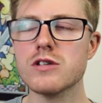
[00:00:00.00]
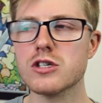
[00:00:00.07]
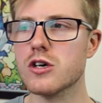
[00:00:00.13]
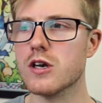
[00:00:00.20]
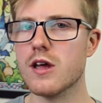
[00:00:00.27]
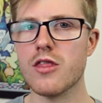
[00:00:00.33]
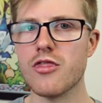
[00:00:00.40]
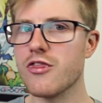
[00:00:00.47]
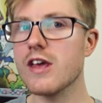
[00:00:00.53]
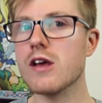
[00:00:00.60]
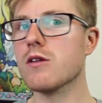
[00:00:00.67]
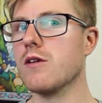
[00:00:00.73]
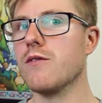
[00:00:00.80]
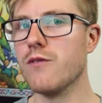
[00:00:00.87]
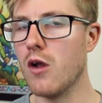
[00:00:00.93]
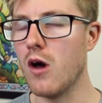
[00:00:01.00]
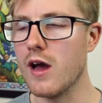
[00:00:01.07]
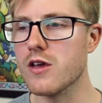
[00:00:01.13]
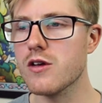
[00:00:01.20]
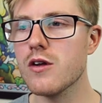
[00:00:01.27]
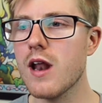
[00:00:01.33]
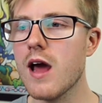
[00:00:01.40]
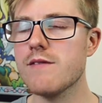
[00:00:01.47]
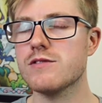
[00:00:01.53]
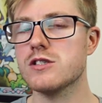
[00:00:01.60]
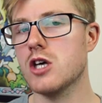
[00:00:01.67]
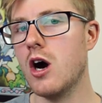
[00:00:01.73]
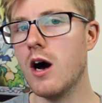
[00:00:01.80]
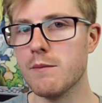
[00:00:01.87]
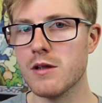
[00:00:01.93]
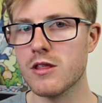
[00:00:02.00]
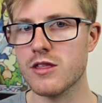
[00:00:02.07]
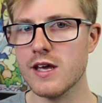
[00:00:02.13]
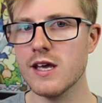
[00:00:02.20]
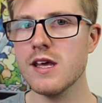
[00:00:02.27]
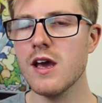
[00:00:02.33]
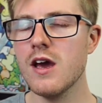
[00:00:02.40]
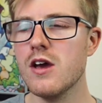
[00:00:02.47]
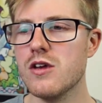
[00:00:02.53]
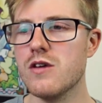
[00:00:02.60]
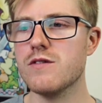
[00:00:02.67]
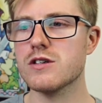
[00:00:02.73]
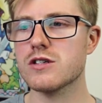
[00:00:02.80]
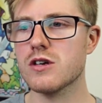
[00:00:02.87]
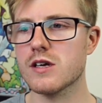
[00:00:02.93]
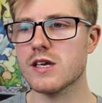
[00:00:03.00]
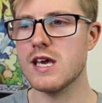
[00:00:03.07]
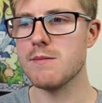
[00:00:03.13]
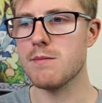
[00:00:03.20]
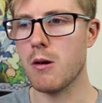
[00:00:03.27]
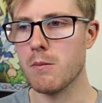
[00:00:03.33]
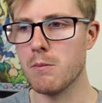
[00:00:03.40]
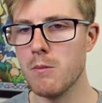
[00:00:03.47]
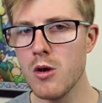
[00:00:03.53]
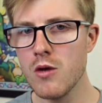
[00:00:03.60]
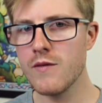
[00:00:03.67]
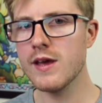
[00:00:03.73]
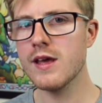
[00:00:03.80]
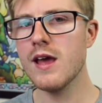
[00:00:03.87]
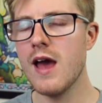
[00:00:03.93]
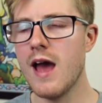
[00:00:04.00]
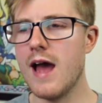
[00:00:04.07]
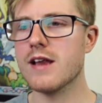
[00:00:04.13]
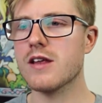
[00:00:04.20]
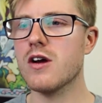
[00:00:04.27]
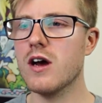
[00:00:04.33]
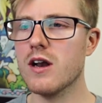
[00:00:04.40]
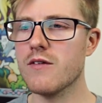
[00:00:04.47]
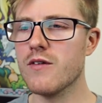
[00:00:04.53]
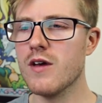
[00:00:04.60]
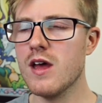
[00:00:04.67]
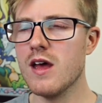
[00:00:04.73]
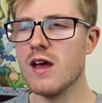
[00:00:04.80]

just gotta think on the fly. You don't have time to think. You've just gotta keep on moving and kind of